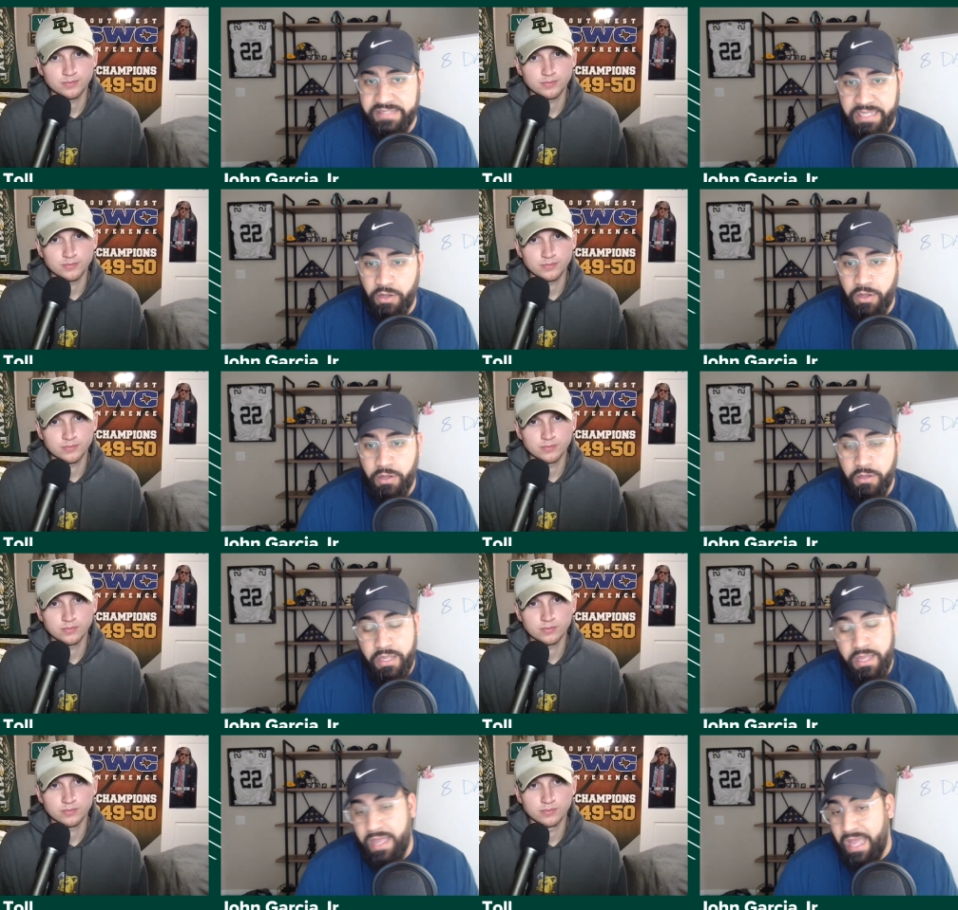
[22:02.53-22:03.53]
Speaker 1: that all,
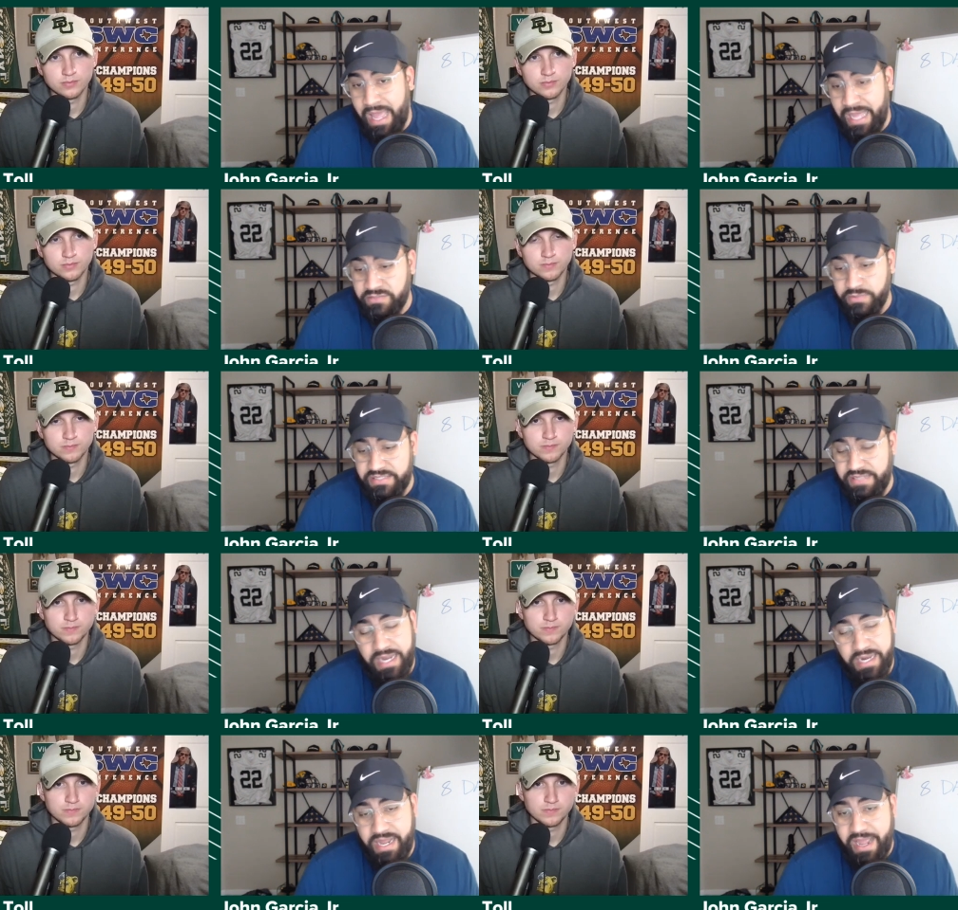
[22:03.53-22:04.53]
as we
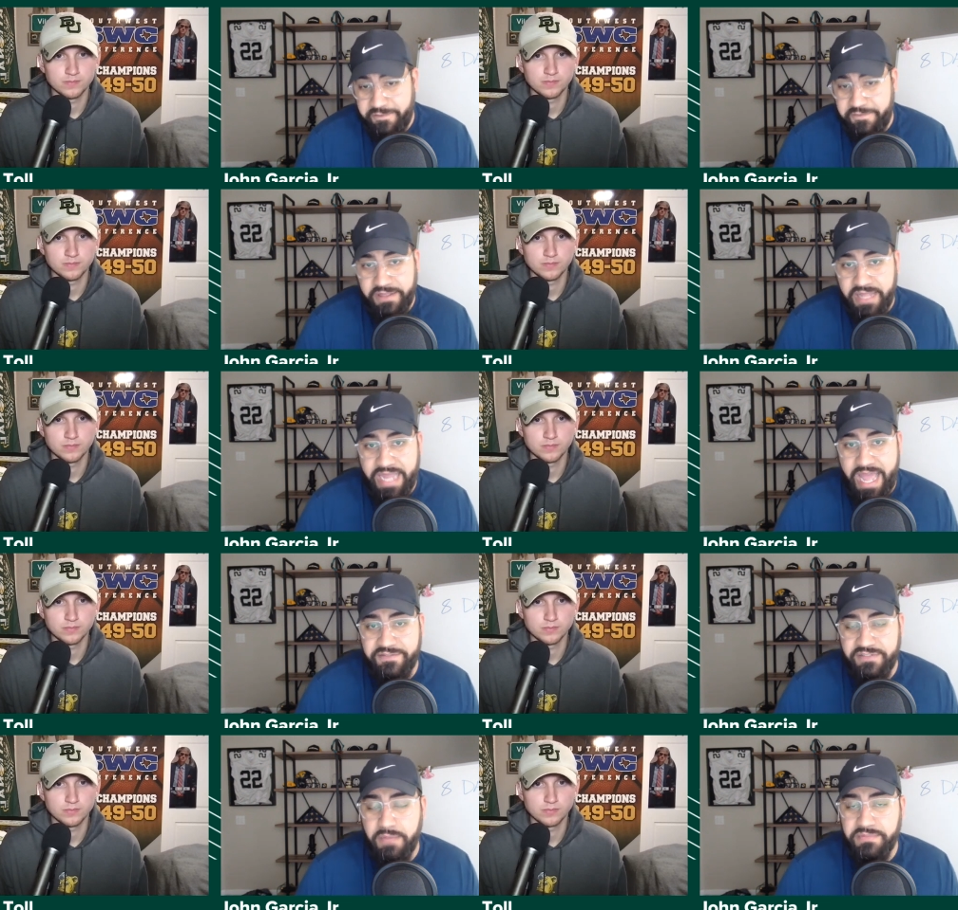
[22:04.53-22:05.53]
stand today, I feel like
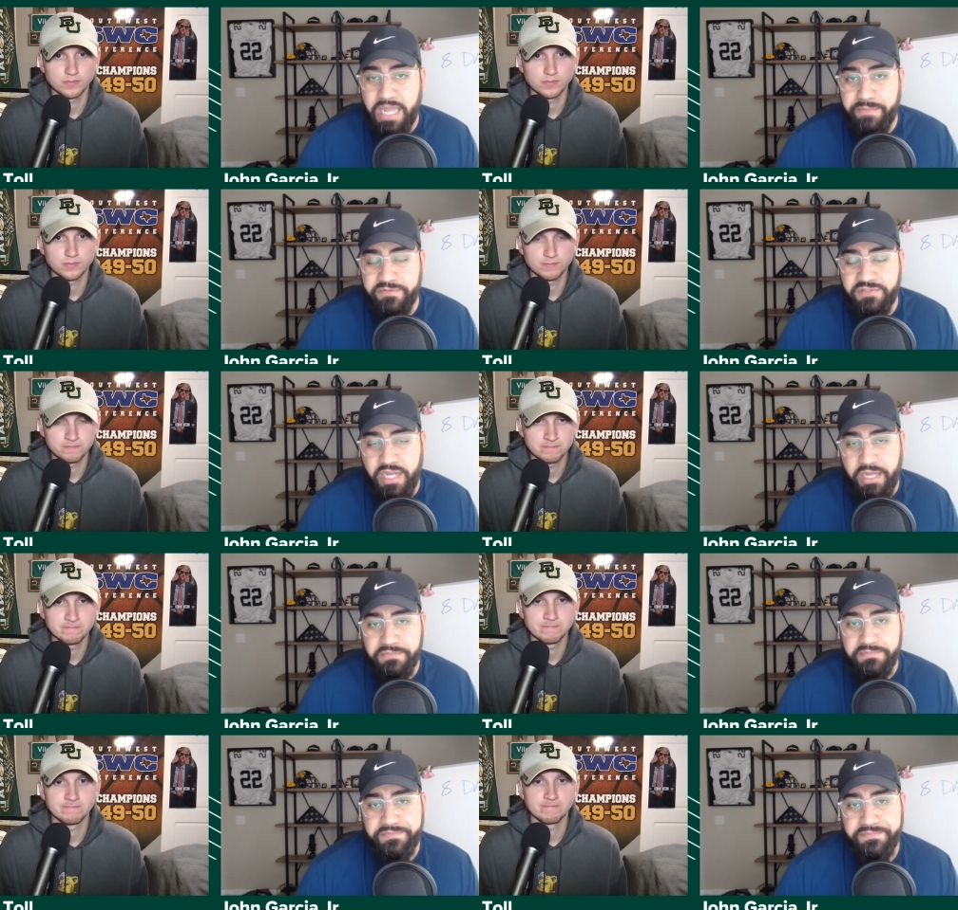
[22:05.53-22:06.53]
have some type of shot.
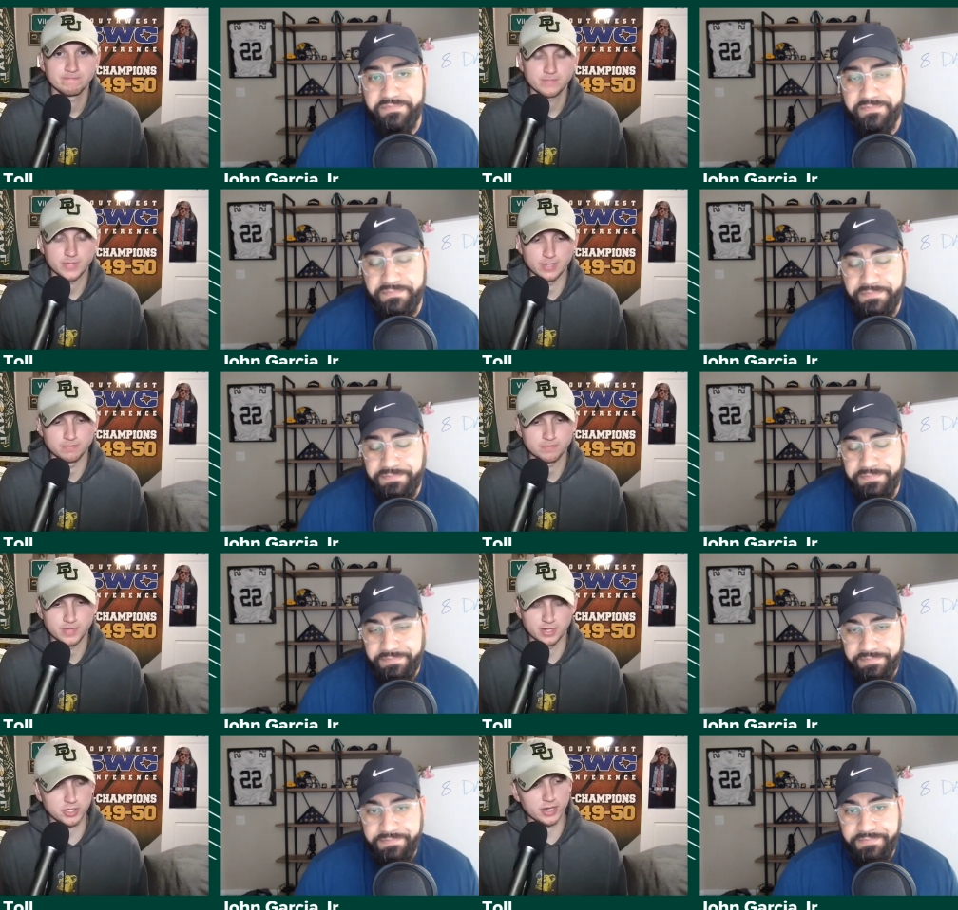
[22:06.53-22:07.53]
Speaker 2: Yeah.
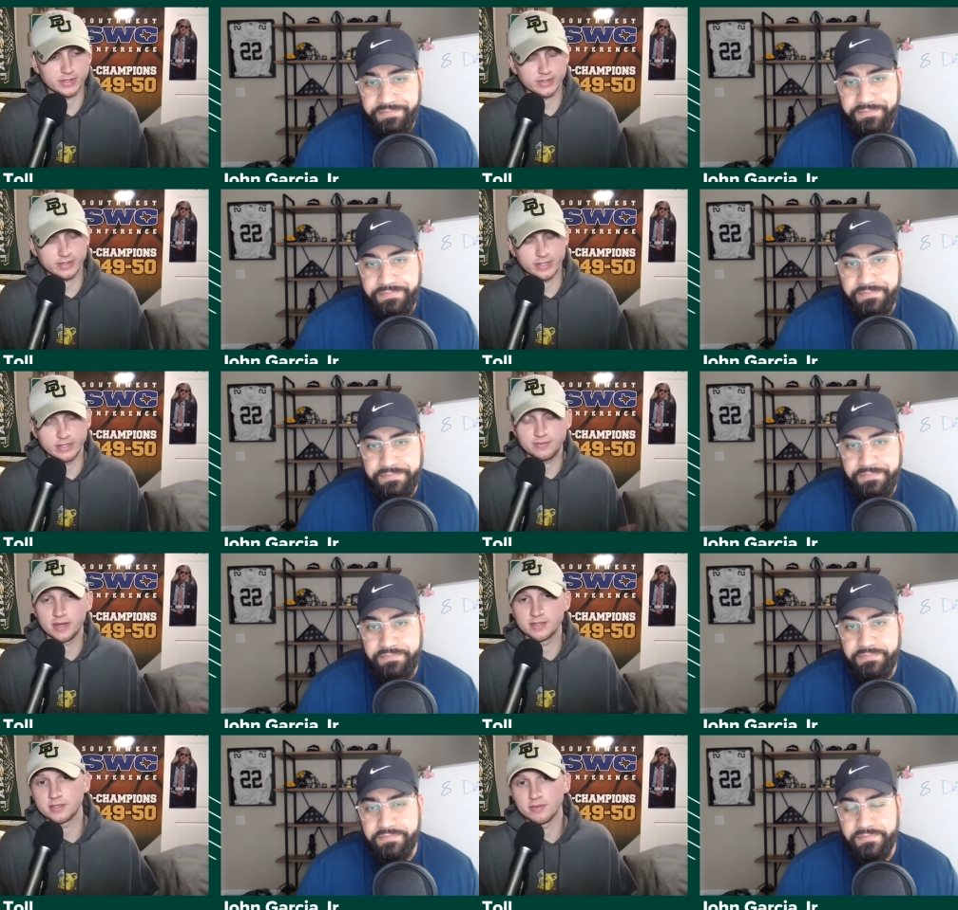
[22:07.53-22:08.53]
Now, John,
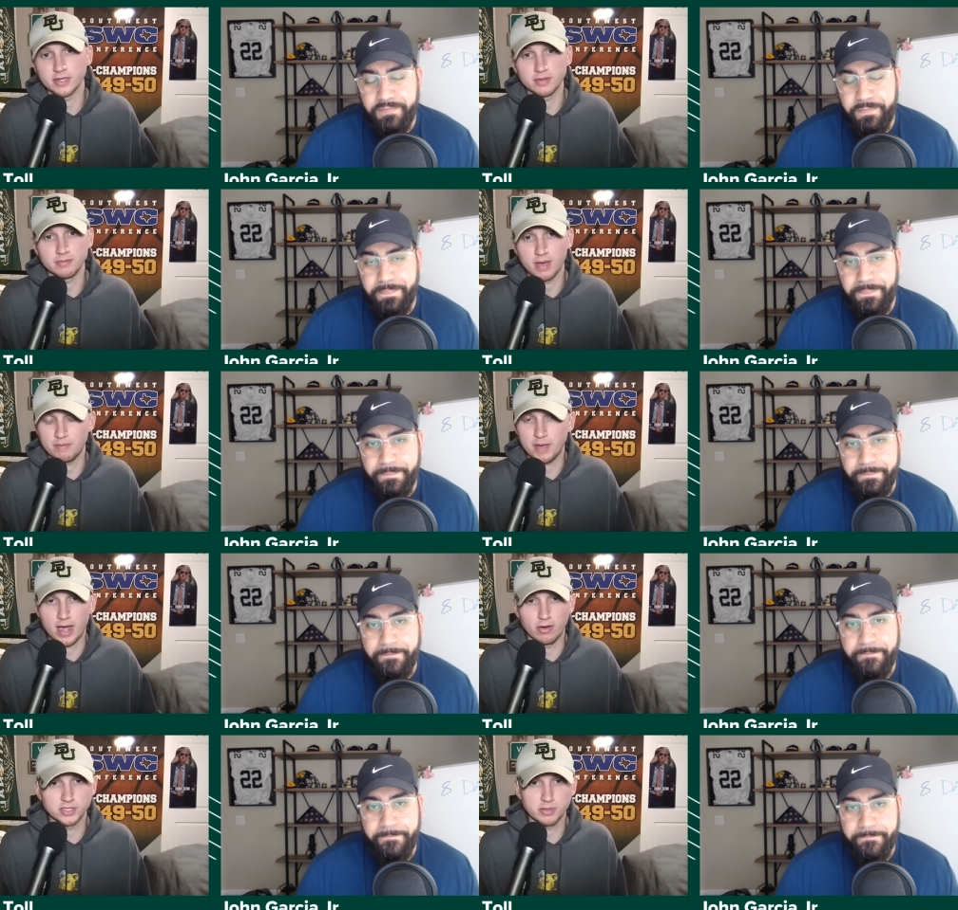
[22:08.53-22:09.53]
defensively, Matt
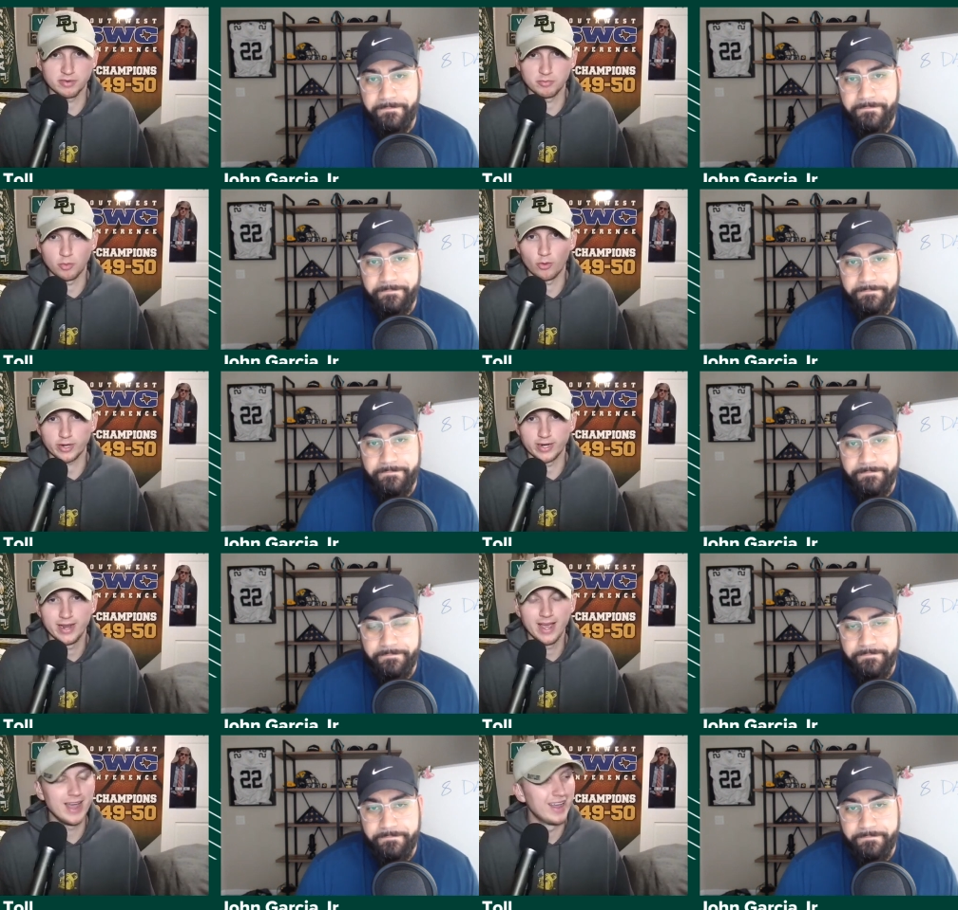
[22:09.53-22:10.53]
Powledge coming from
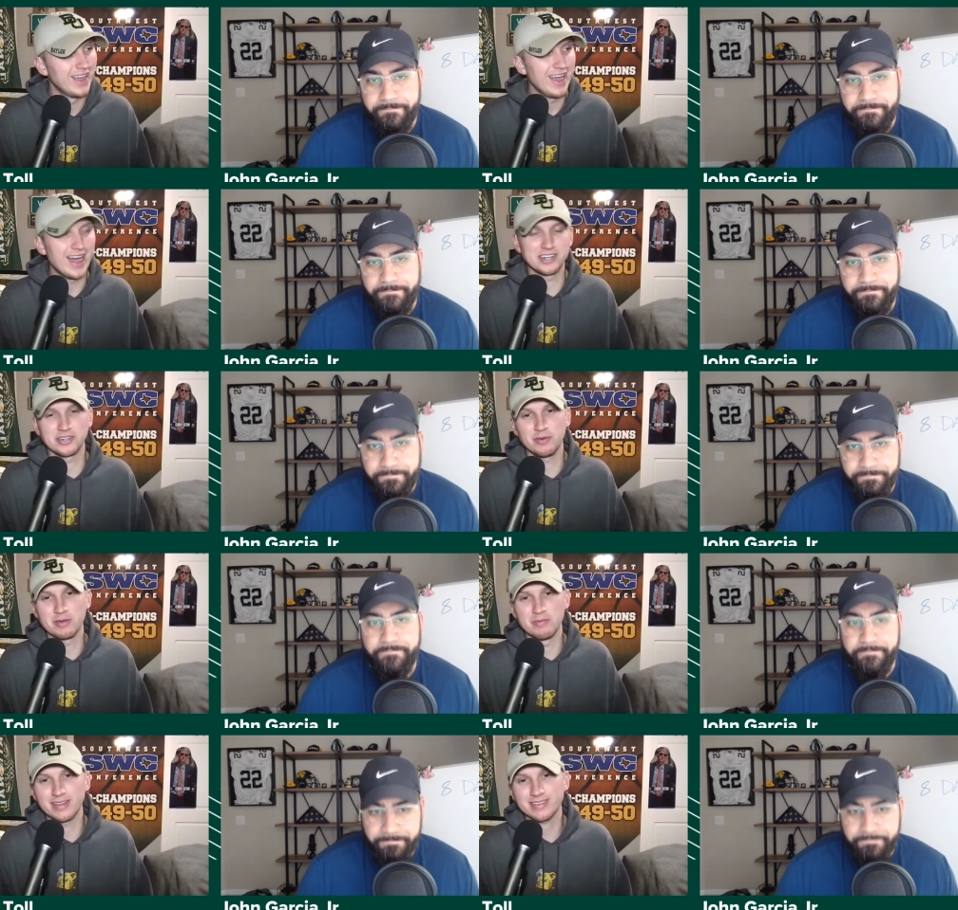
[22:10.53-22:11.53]
Oregon. Had you told
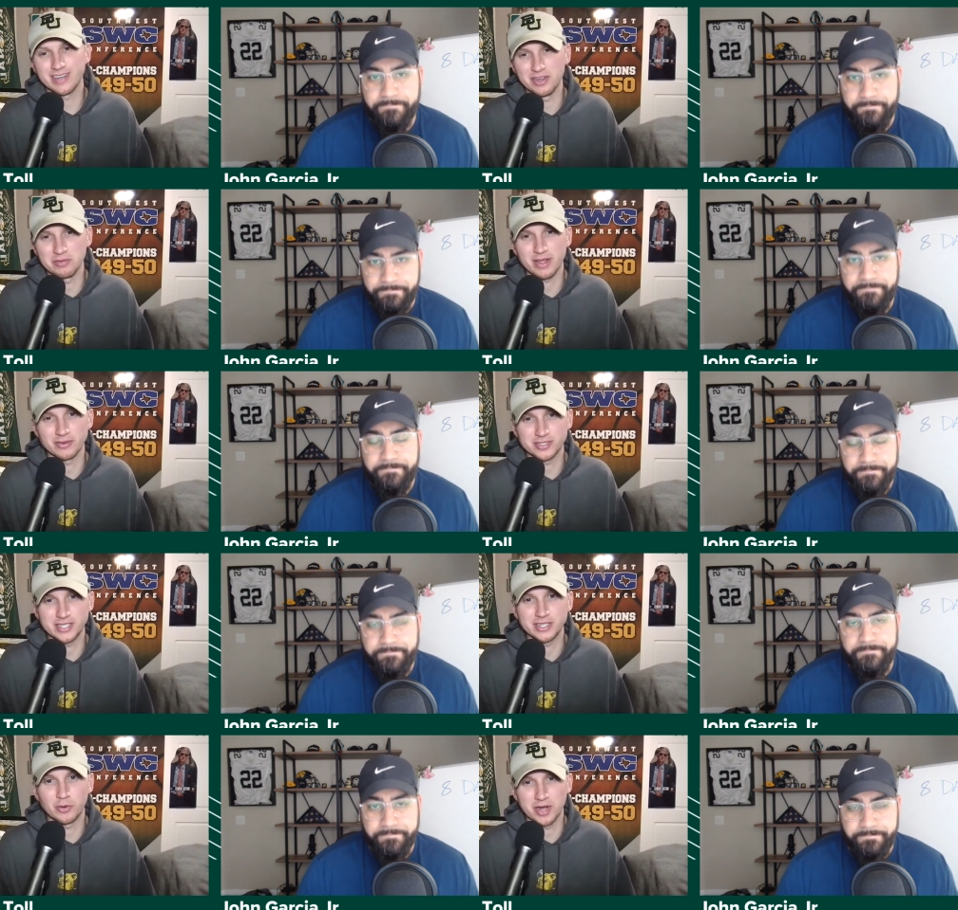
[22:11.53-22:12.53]
me a month ago that Baylor's
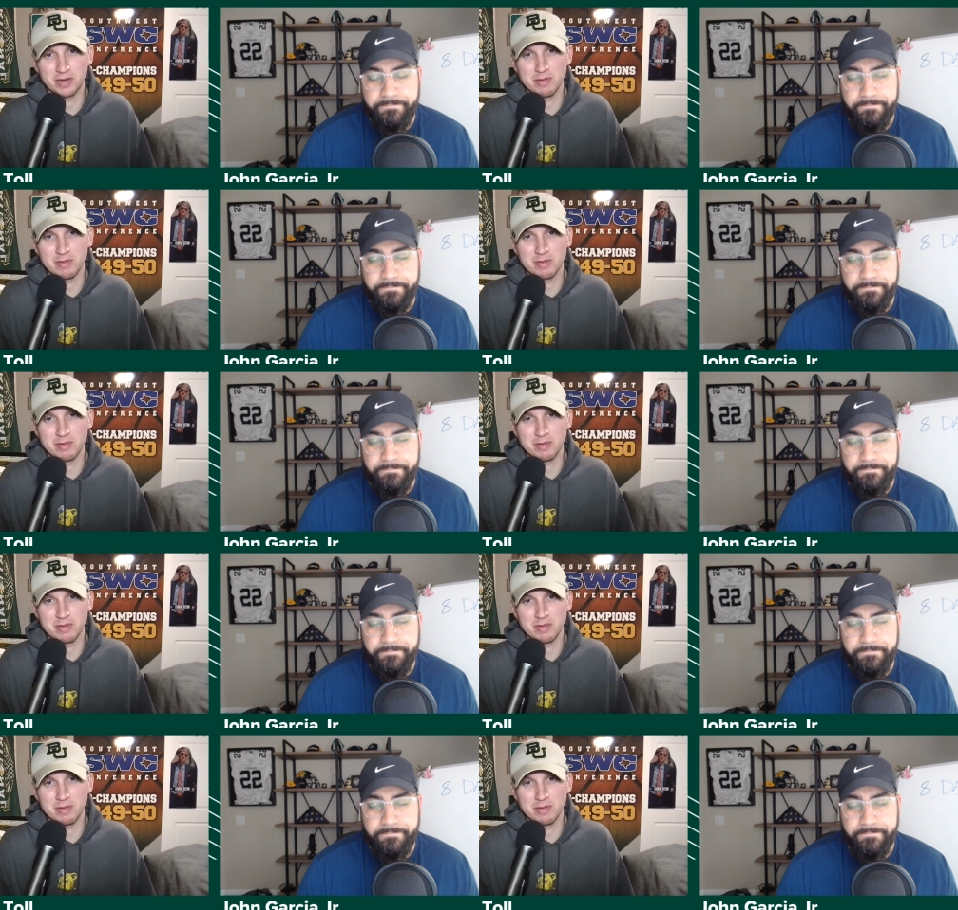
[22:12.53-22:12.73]
D coordinator would